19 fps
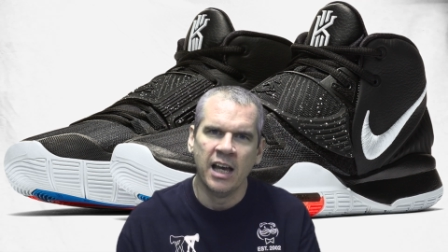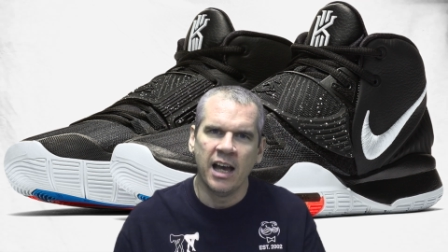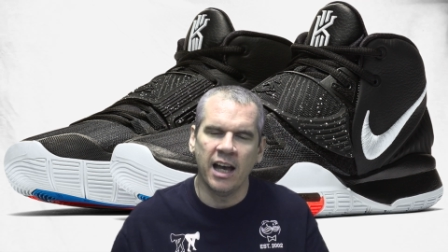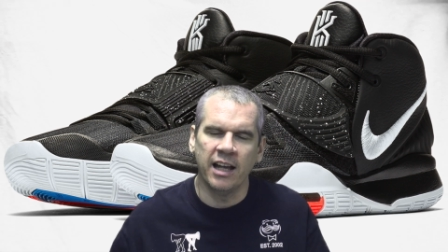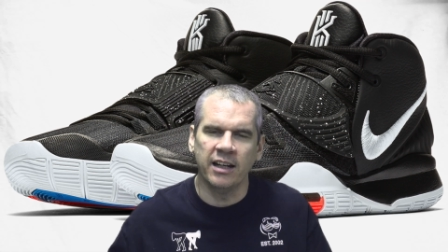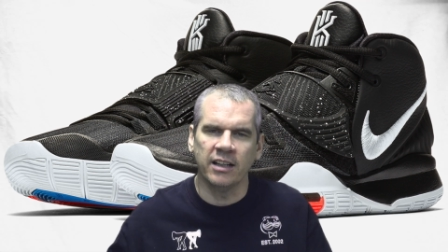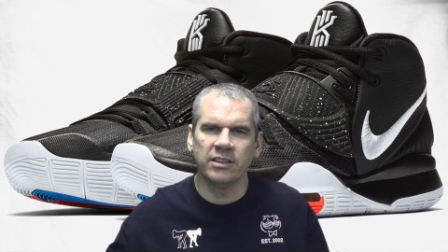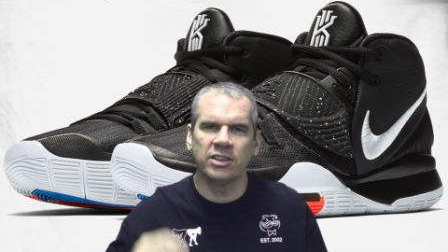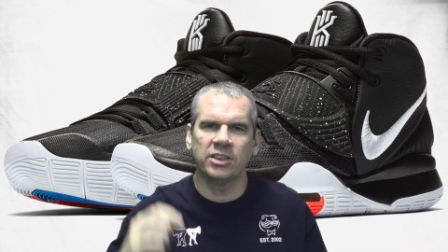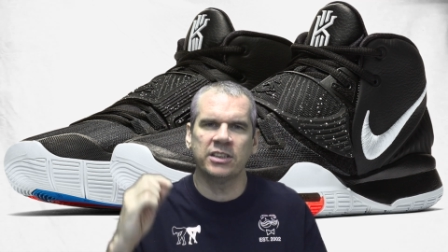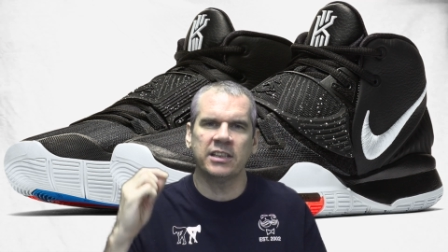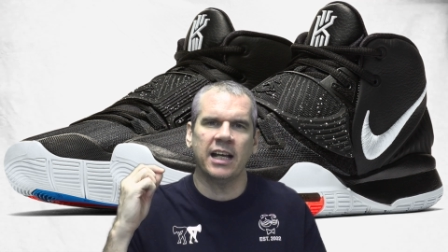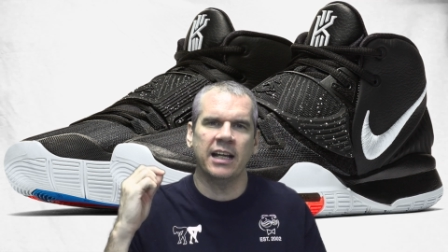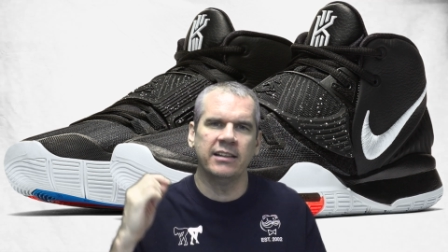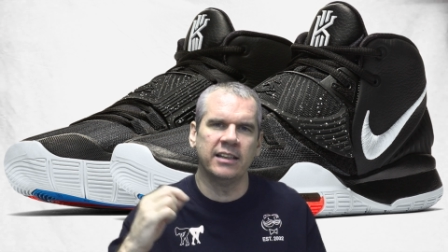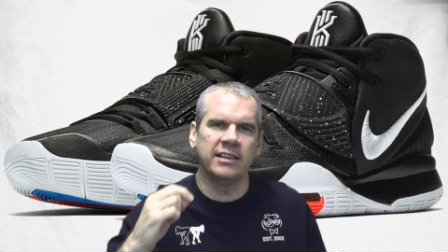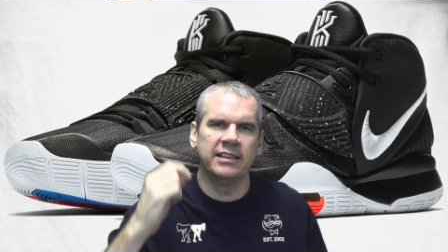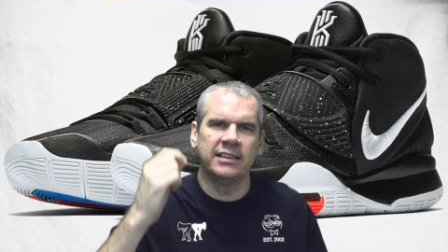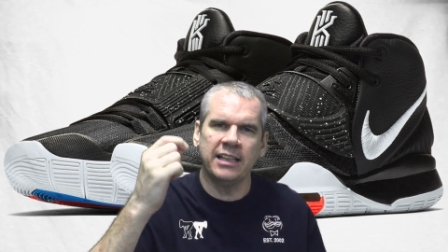and
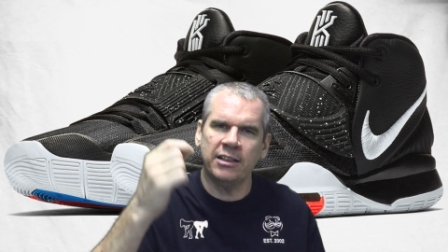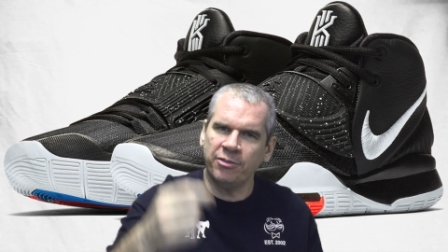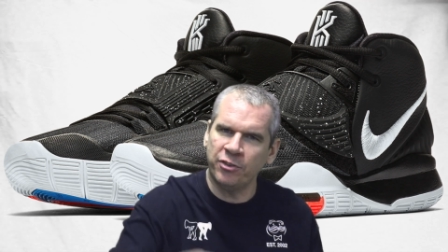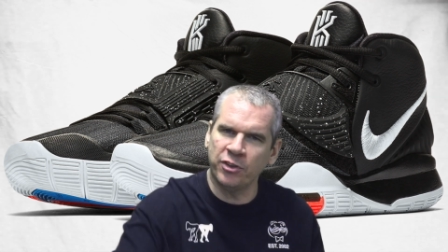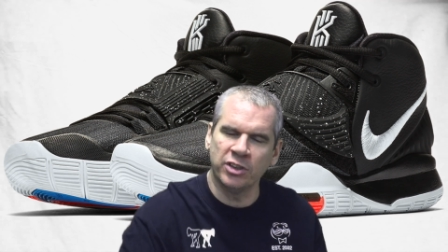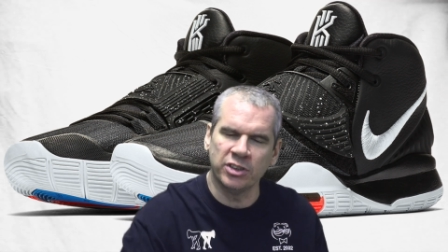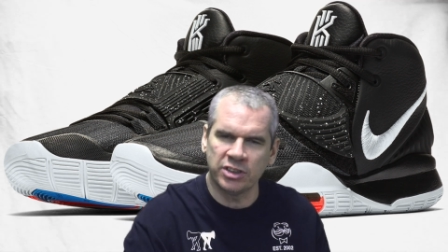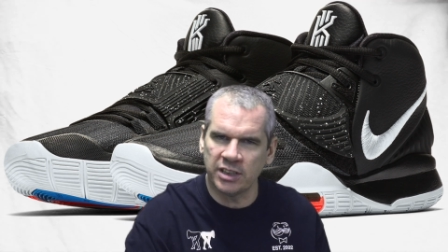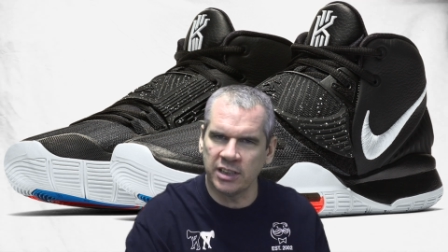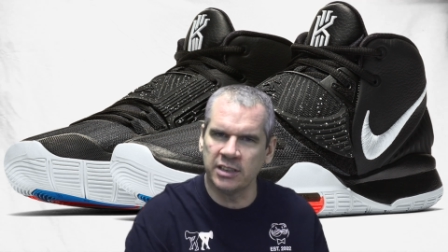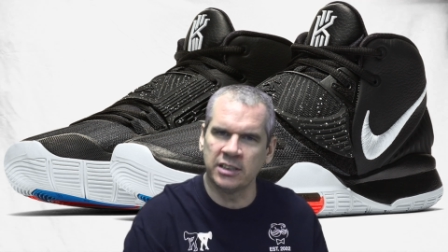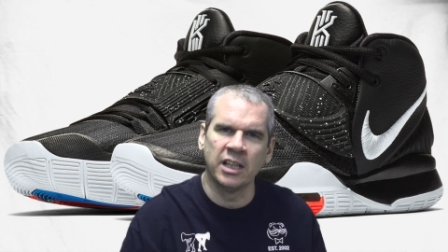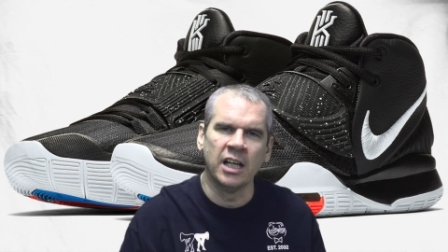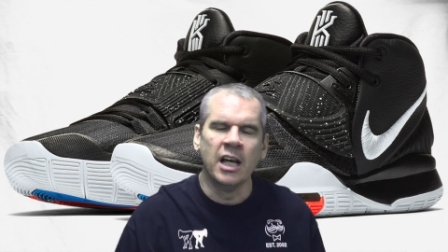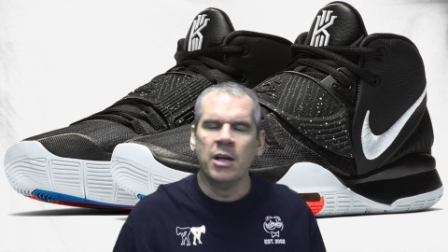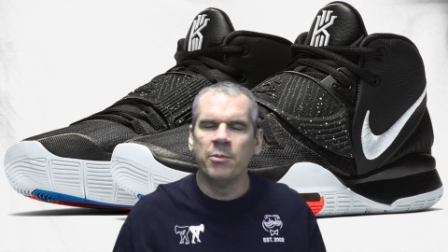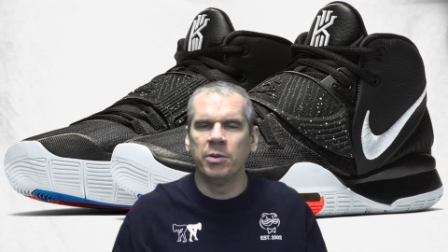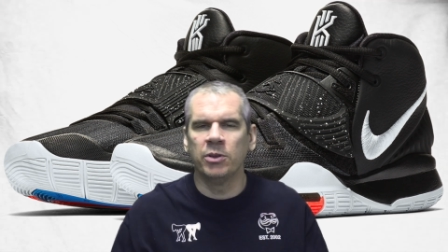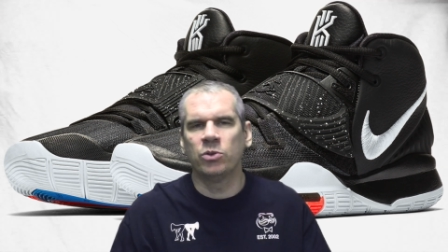understand the differences
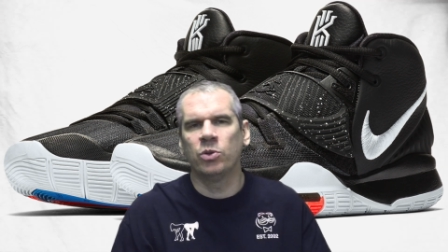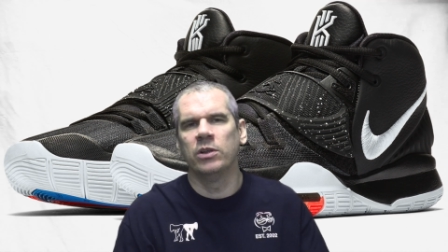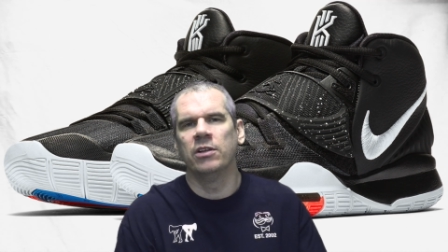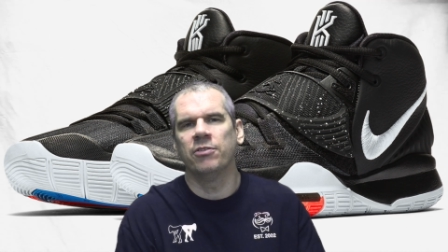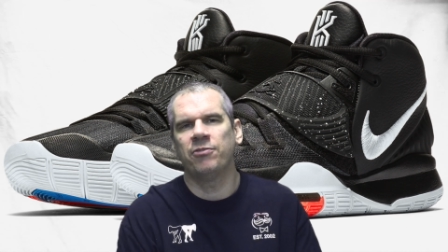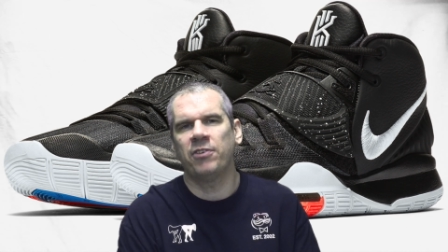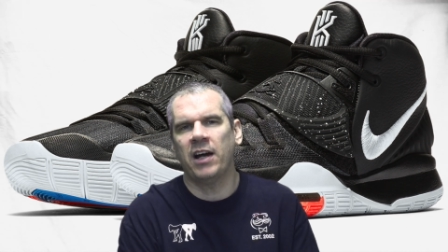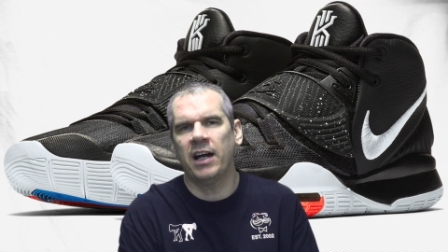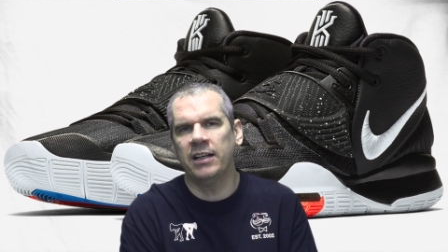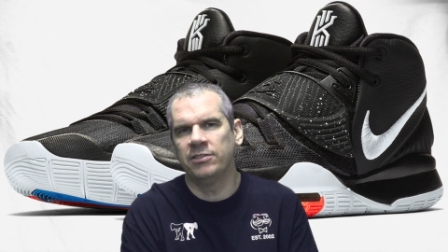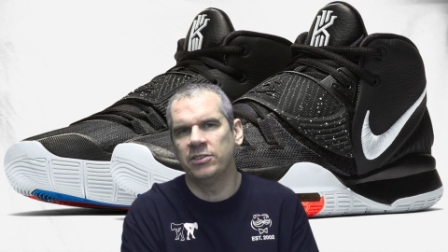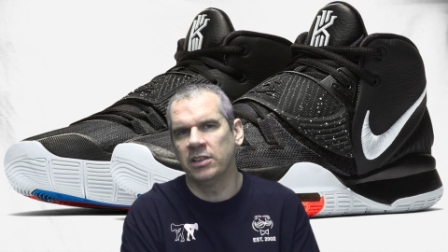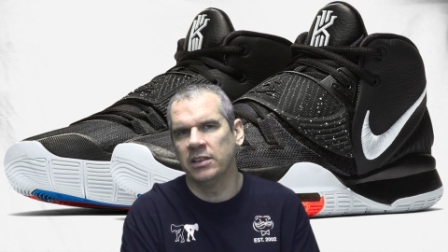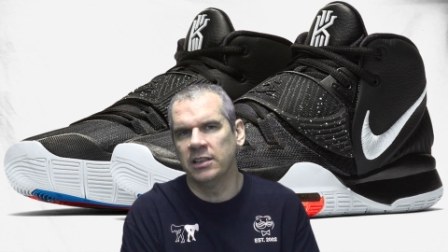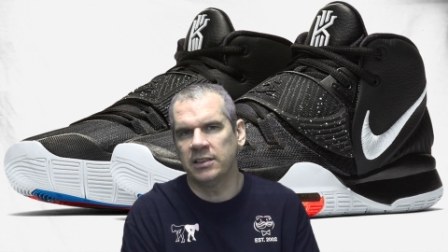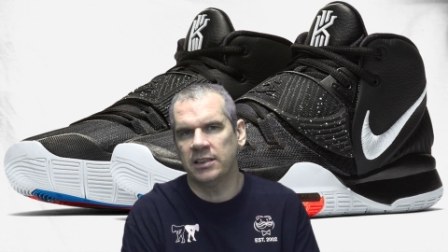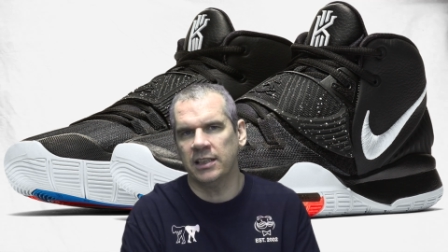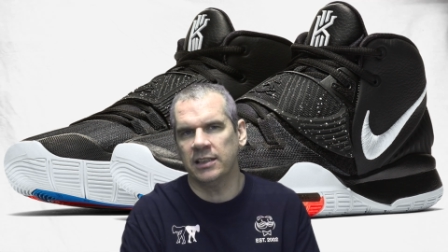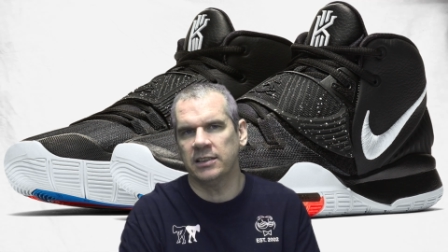between the 5s and
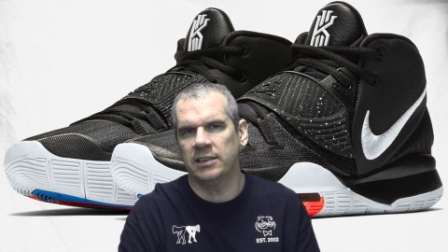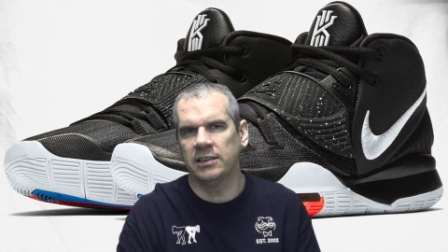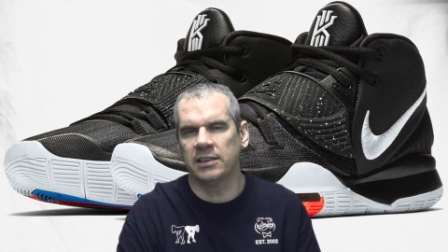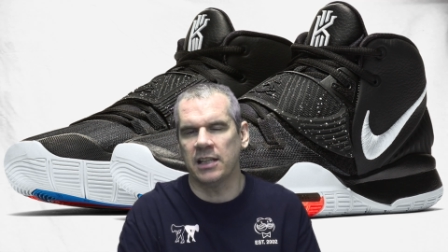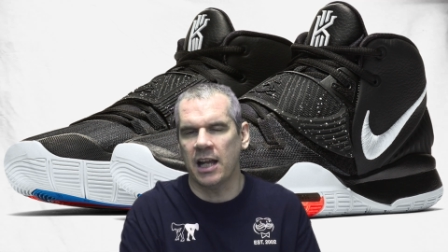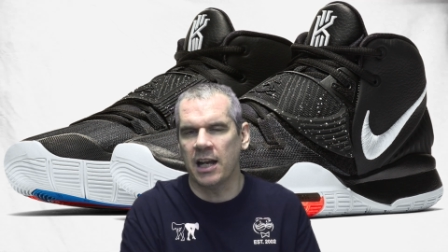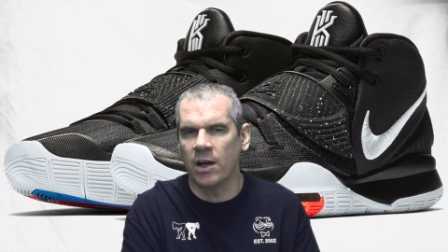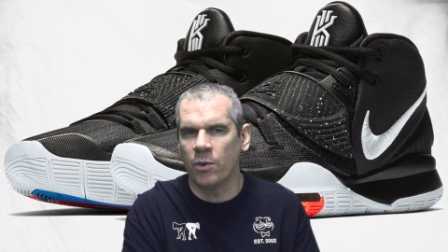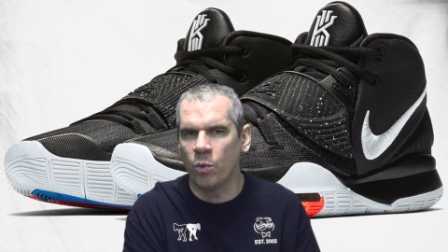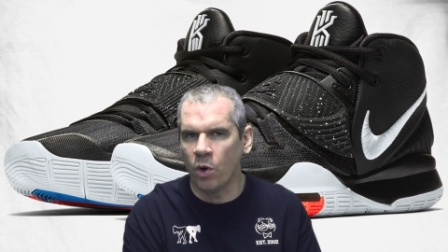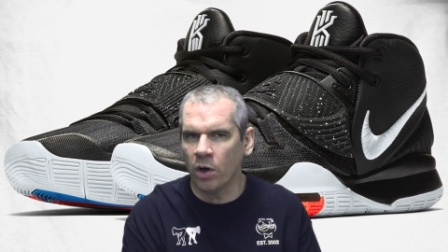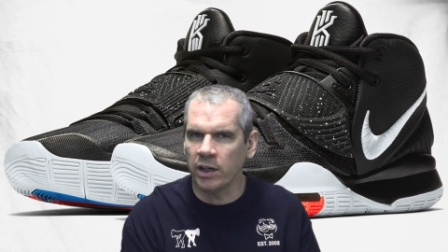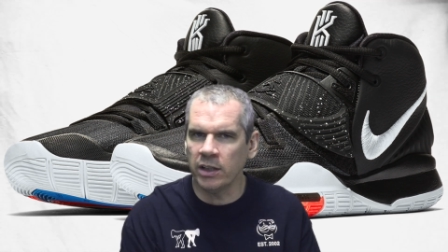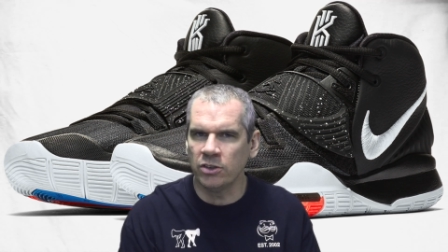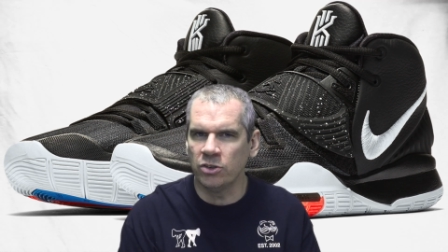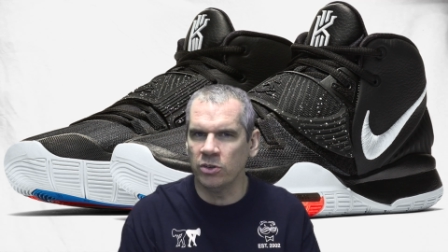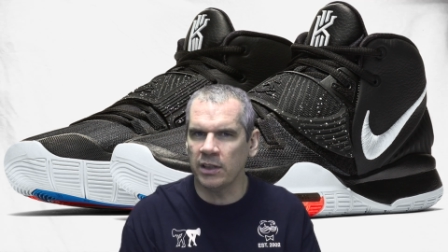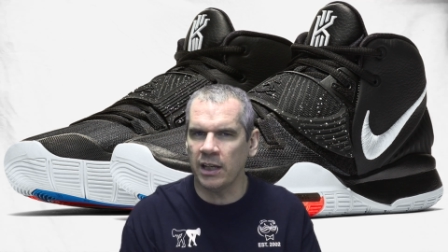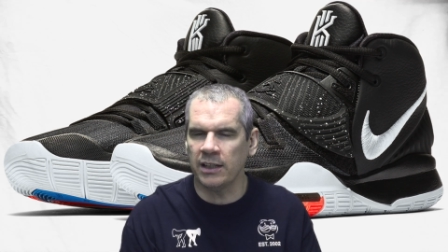the sixes, and I want
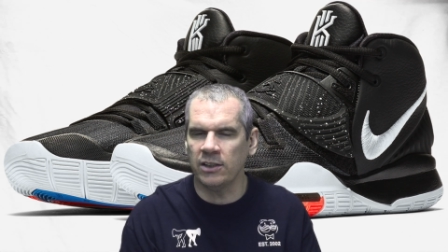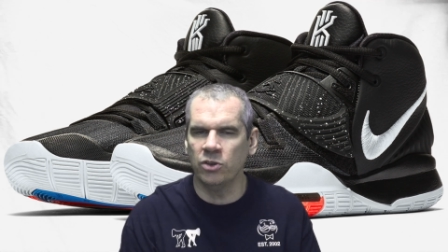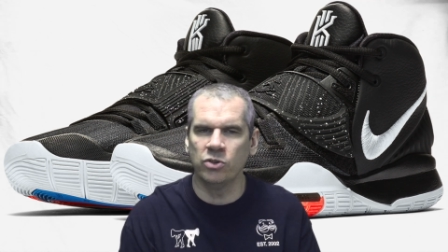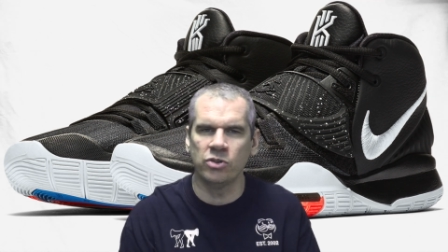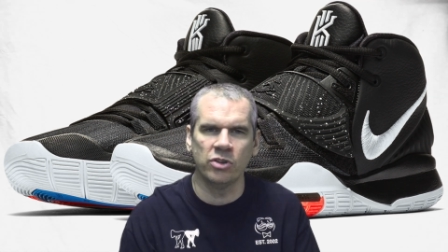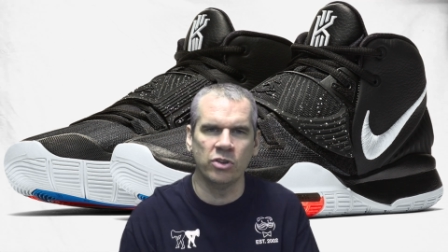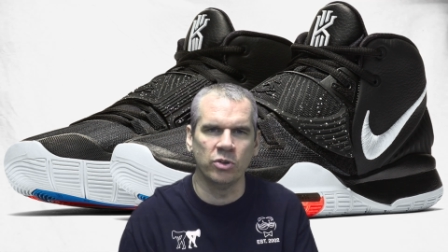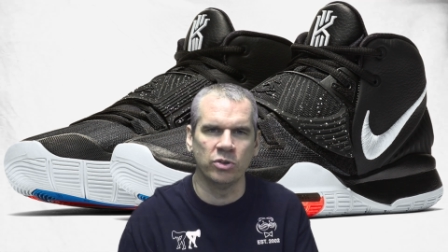to do that using